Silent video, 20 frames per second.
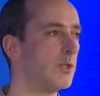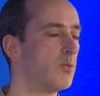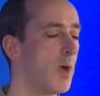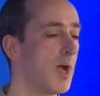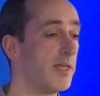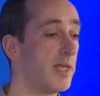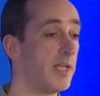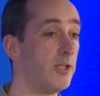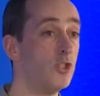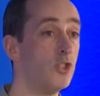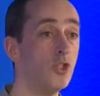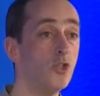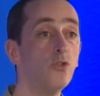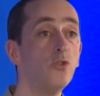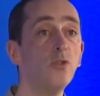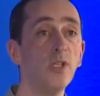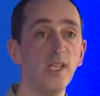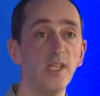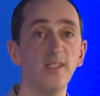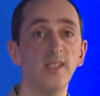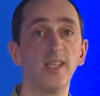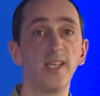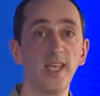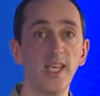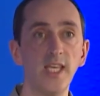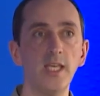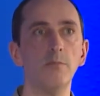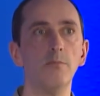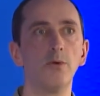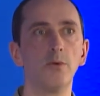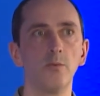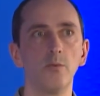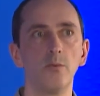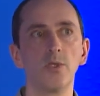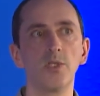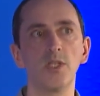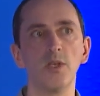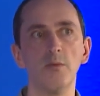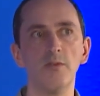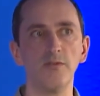where they do need to keep
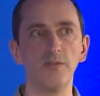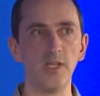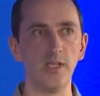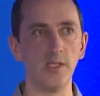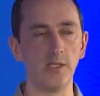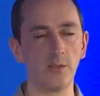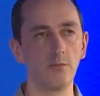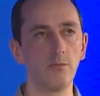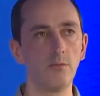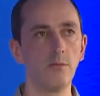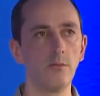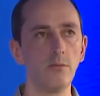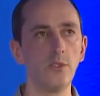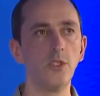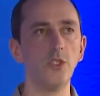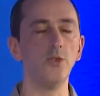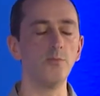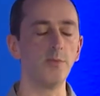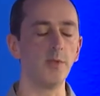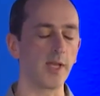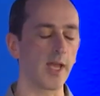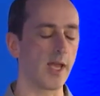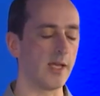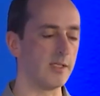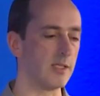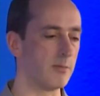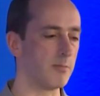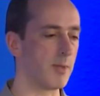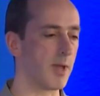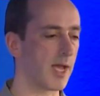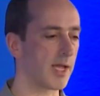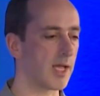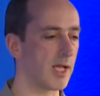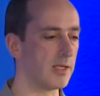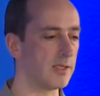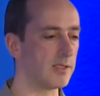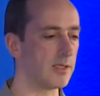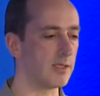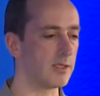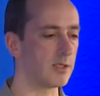some of these duplicated
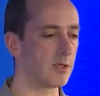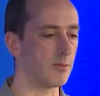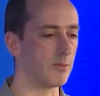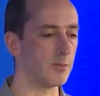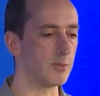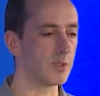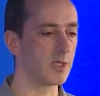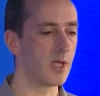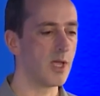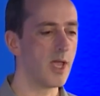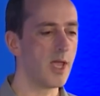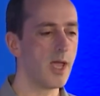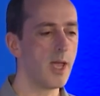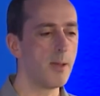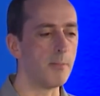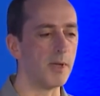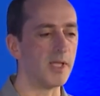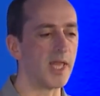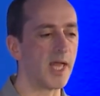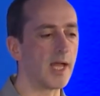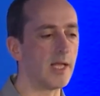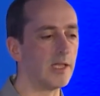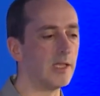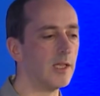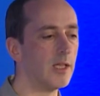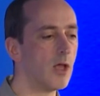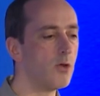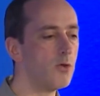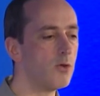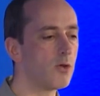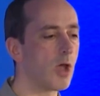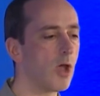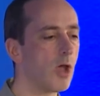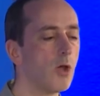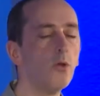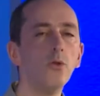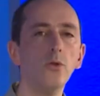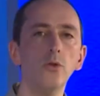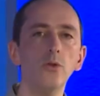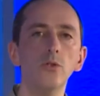back-end systems. But that
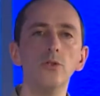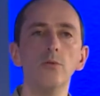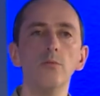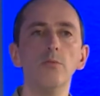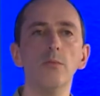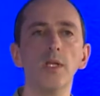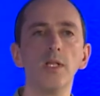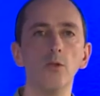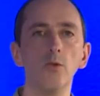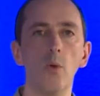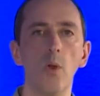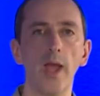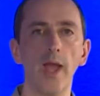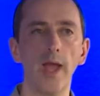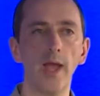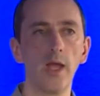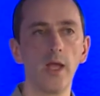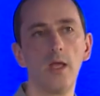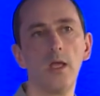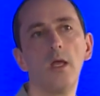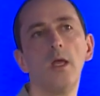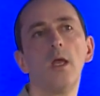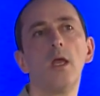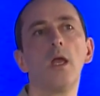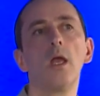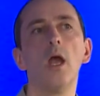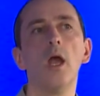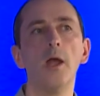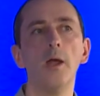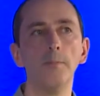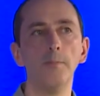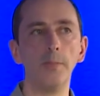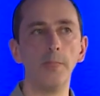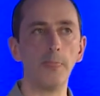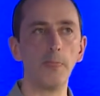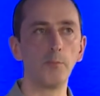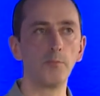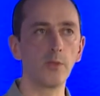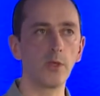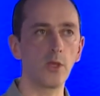low-code middleware
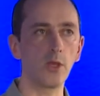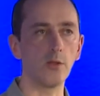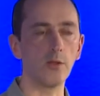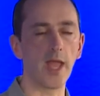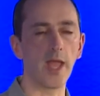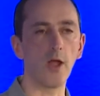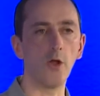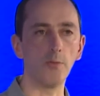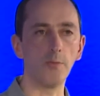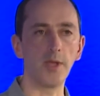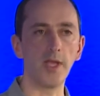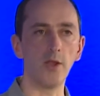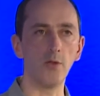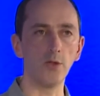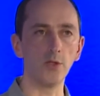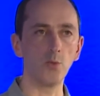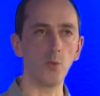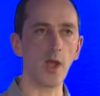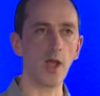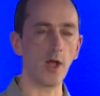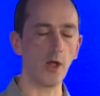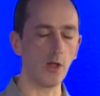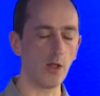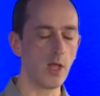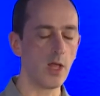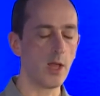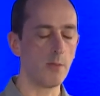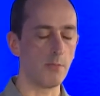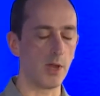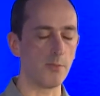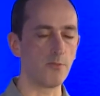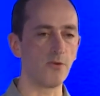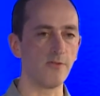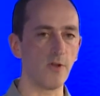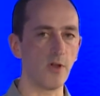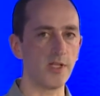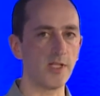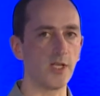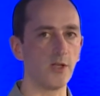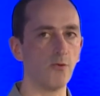can help here as well by
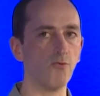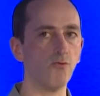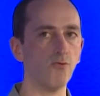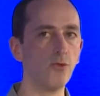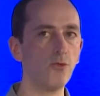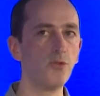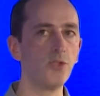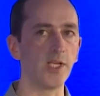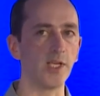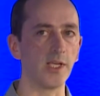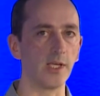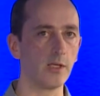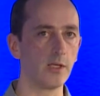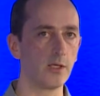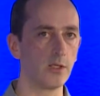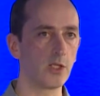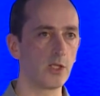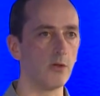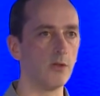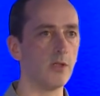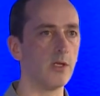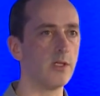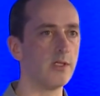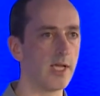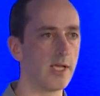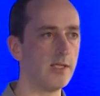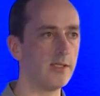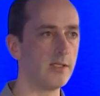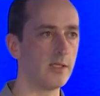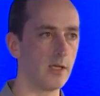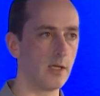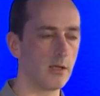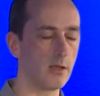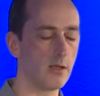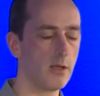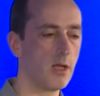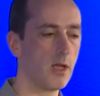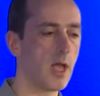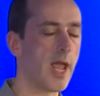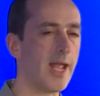providing routing so that data
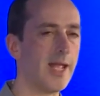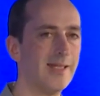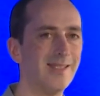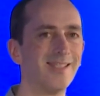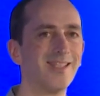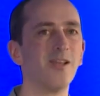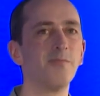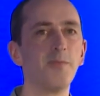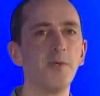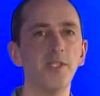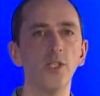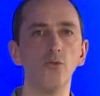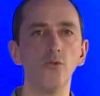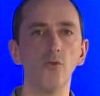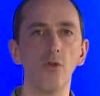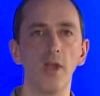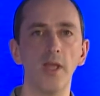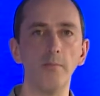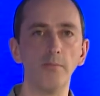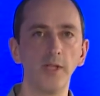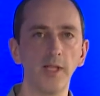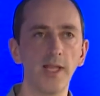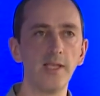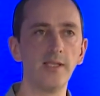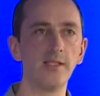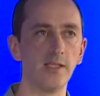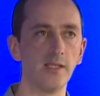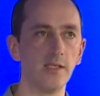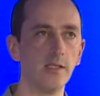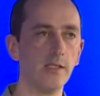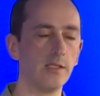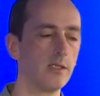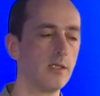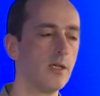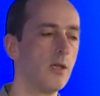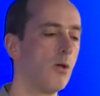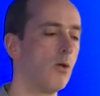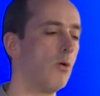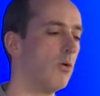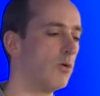ends up in the right places
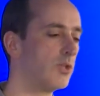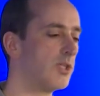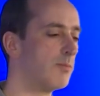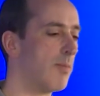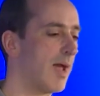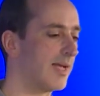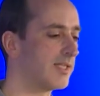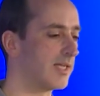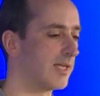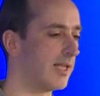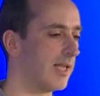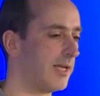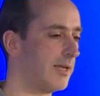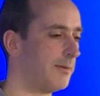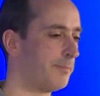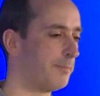automatically.